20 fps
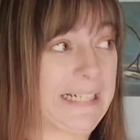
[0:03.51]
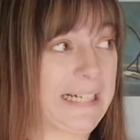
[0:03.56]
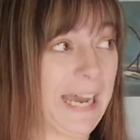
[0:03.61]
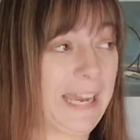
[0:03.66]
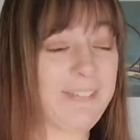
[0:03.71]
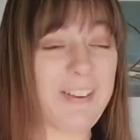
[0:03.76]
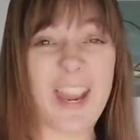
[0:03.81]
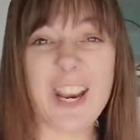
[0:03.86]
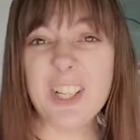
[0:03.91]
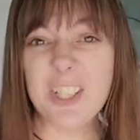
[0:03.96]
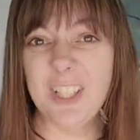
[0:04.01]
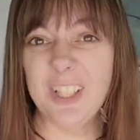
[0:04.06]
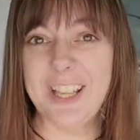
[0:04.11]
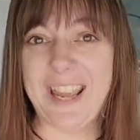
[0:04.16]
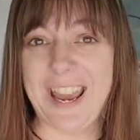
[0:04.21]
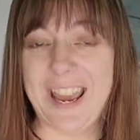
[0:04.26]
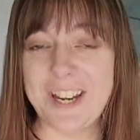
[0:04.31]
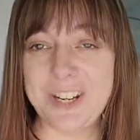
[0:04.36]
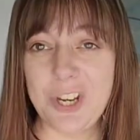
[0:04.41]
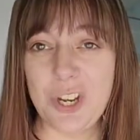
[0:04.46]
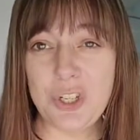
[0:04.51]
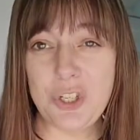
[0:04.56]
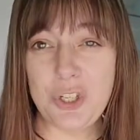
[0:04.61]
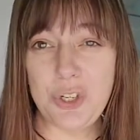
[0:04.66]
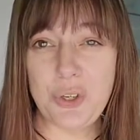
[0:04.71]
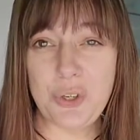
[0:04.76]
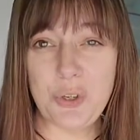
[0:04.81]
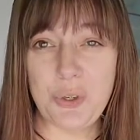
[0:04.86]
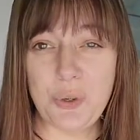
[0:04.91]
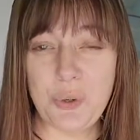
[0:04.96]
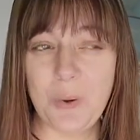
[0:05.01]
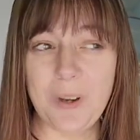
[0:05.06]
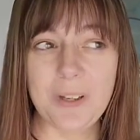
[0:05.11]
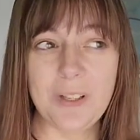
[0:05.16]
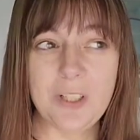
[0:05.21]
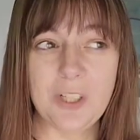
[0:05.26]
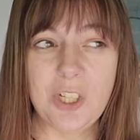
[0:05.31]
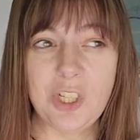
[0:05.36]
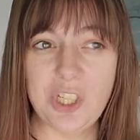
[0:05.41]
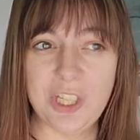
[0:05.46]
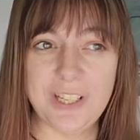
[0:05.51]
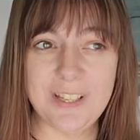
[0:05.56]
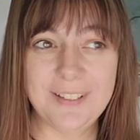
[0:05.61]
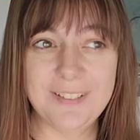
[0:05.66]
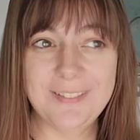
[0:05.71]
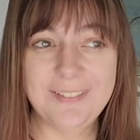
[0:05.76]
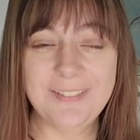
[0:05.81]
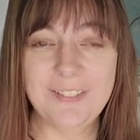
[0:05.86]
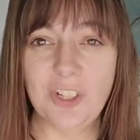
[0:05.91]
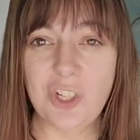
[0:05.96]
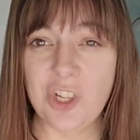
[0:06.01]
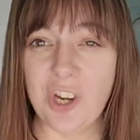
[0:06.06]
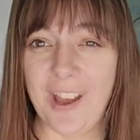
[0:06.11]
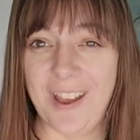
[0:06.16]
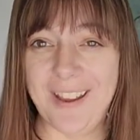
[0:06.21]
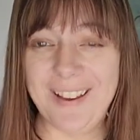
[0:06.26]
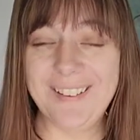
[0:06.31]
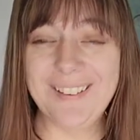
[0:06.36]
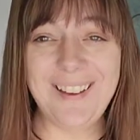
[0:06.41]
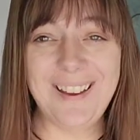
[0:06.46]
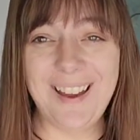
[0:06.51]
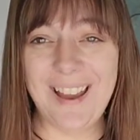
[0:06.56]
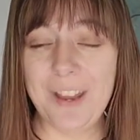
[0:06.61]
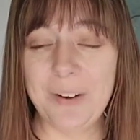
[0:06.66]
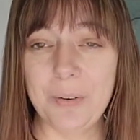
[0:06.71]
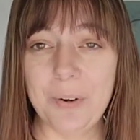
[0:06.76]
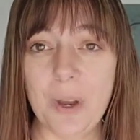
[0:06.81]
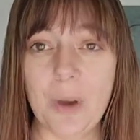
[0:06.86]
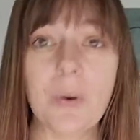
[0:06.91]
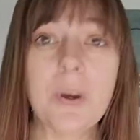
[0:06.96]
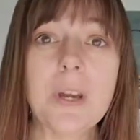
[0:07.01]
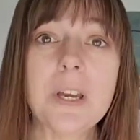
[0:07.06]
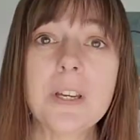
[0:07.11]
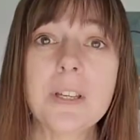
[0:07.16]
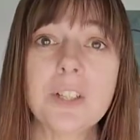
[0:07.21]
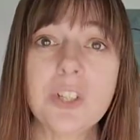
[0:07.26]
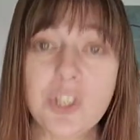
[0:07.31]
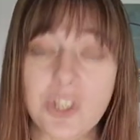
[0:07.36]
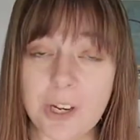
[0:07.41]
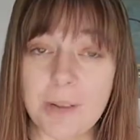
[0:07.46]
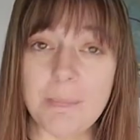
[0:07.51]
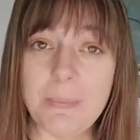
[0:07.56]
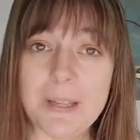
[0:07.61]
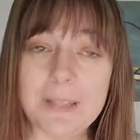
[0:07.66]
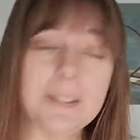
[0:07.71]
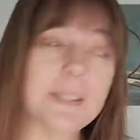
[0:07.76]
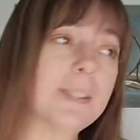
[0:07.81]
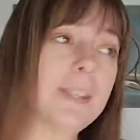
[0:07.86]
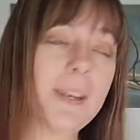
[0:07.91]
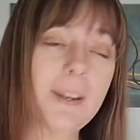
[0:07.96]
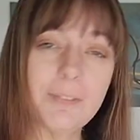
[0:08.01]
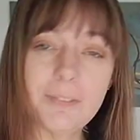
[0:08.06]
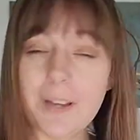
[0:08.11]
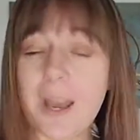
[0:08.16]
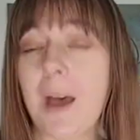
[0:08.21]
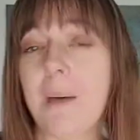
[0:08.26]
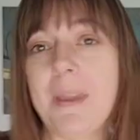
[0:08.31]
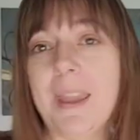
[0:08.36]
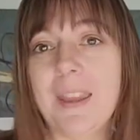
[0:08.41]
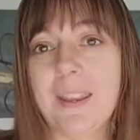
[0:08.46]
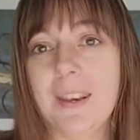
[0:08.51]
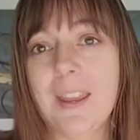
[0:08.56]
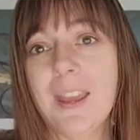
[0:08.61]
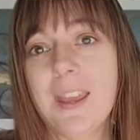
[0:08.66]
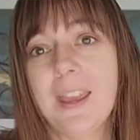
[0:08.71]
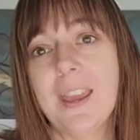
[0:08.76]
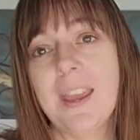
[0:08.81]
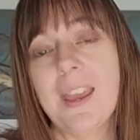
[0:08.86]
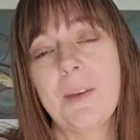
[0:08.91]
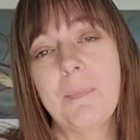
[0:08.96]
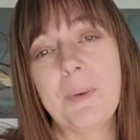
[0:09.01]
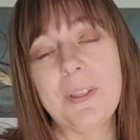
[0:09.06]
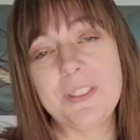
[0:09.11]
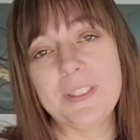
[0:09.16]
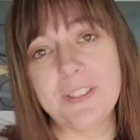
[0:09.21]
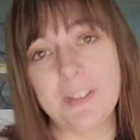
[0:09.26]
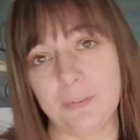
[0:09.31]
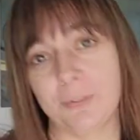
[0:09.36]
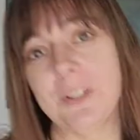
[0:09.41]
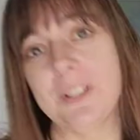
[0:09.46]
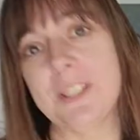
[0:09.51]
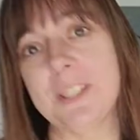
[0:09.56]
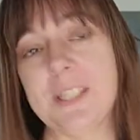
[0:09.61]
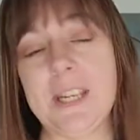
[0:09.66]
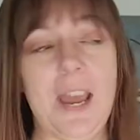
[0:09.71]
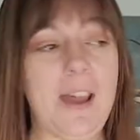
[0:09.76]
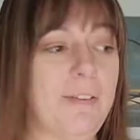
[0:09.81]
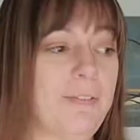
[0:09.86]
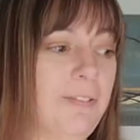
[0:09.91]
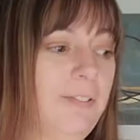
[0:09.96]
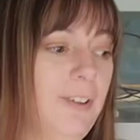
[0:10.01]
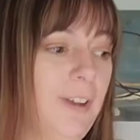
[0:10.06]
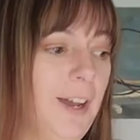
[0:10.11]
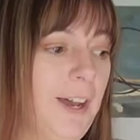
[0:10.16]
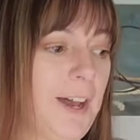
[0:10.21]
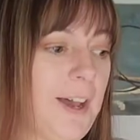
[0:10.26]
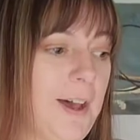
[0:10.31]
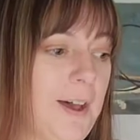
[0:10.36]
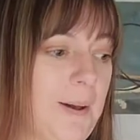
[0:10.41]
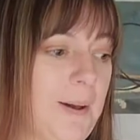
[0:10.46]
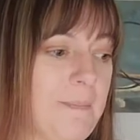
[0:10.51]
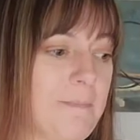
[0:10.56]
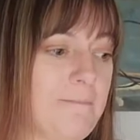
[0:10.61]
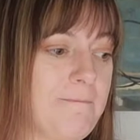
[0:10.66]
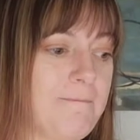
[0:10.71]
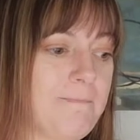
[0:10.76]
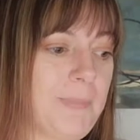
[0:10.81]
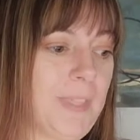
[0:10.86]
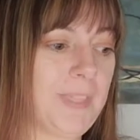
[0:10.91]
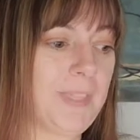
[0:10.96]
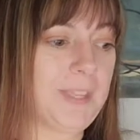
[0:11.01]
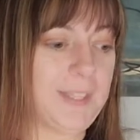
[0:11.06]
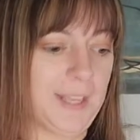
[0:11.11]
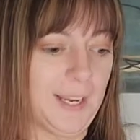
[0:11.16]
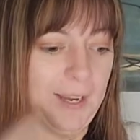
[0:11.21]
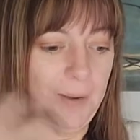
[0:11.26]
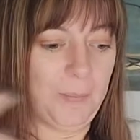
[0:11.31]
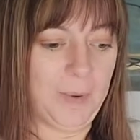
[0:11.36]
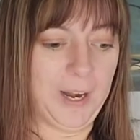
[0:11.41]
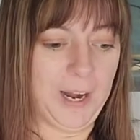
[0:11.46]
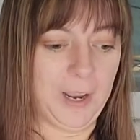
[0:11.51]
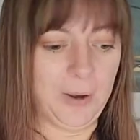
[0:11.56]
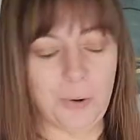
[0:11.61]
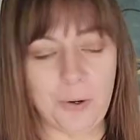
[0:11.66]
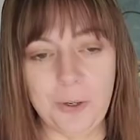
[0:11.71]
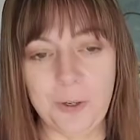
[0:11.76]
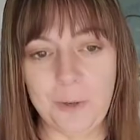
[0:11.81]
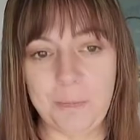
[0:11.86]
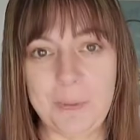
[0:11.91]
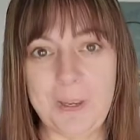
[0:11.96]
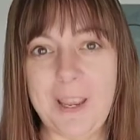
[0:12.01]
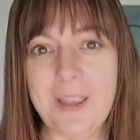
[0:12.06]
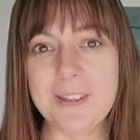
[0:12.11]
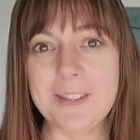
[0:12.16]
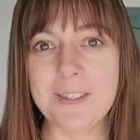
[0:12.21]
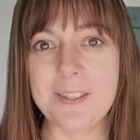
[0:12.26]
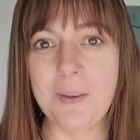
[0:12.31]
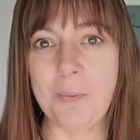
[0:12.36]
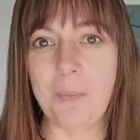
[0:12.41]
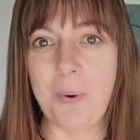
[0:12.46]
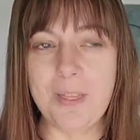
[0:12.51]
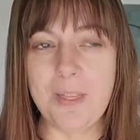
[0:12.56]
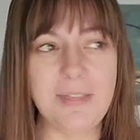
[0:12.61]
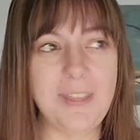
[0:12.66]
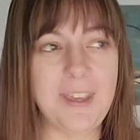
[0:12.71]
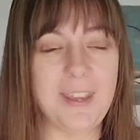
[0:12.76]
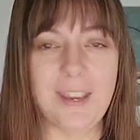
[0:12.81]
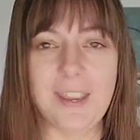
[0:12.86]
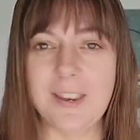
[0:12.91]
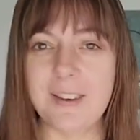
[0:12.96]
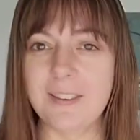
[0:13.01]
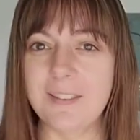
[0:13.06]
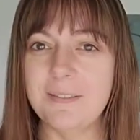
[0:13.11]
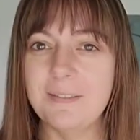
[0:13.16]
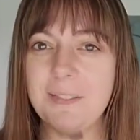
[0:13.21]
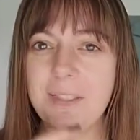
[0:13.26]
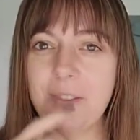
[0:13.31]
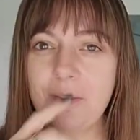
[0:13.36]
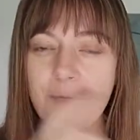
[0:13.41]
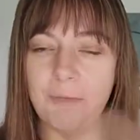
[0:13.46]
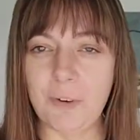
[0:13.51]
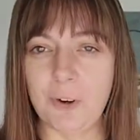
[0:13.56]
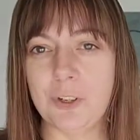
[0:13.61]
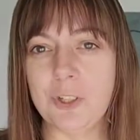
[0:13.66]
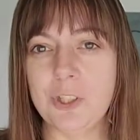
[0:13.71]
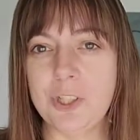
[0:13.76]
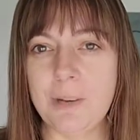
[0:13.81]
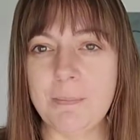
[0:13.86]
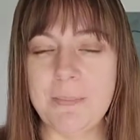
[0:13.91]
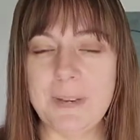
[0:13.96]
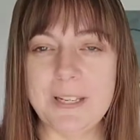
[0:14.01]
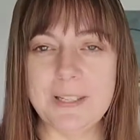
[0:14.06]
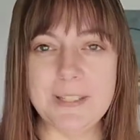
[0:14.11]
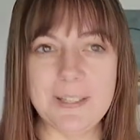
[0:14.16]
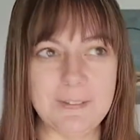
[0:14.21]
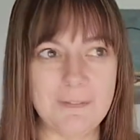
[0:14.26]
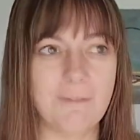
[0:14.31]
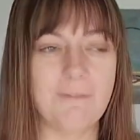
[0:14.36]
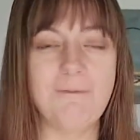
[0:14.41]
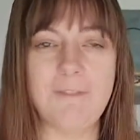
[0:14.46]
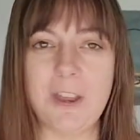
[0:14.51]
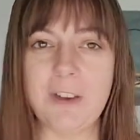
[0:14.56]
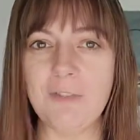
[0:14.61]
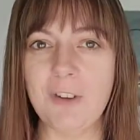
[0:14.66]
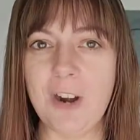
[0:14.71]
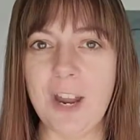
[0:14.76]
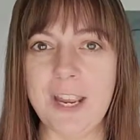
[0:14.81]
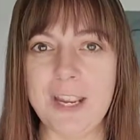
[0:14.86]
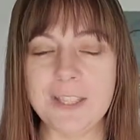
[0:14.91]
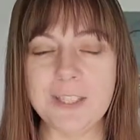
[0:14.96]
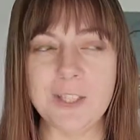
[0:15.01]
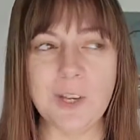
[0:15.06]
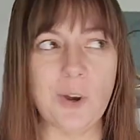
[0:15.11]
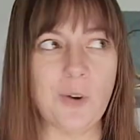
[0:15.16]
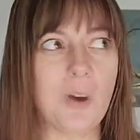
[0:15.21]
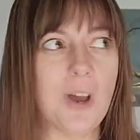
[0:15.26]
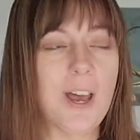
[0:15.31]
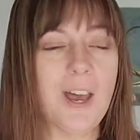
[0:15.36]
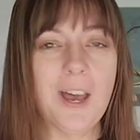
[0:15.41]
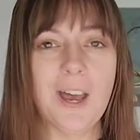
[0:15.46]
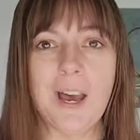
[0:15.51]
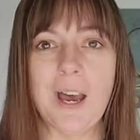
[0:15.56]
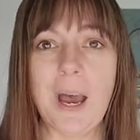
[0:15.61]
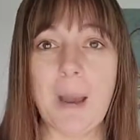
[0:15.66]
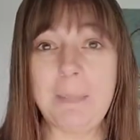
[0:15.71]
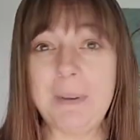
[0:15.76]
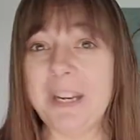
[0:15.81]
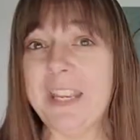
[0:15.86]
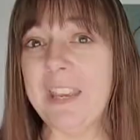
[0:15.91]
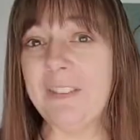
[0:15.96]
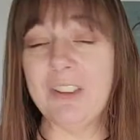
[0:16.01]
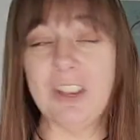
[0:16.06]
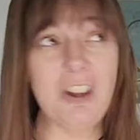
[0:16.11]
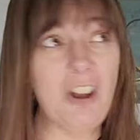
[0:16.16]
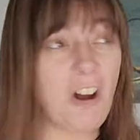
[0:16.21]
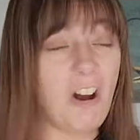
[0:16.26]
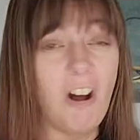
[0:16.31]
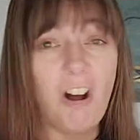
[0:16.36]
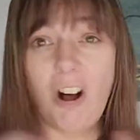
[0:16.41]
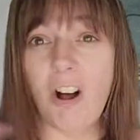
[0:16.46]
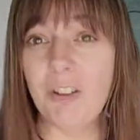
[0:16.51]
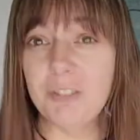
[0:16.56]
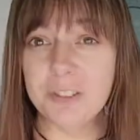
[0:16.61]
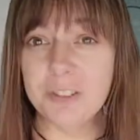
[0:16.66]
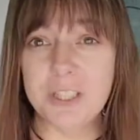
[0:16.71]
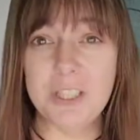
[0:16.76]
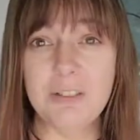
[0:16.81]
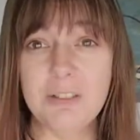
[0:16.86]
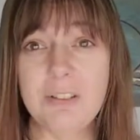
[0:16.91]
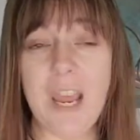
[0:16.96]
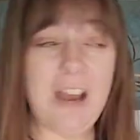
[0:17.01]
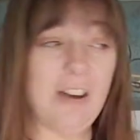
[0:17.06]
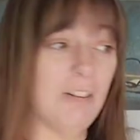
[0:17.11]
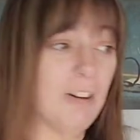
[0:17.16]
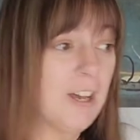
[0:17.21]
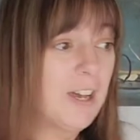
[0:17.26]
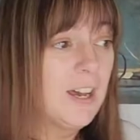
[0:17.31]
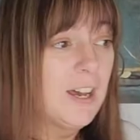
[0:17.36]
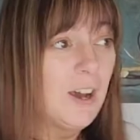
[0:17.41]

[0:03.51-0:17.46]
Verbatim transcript: I've actually had two Shein, Shine, I don't know, shipments that have come in with different stuff. Um, the second one I ordered because the one thing in the first shipment didn't fit right. So I'm gonna give it all to you now.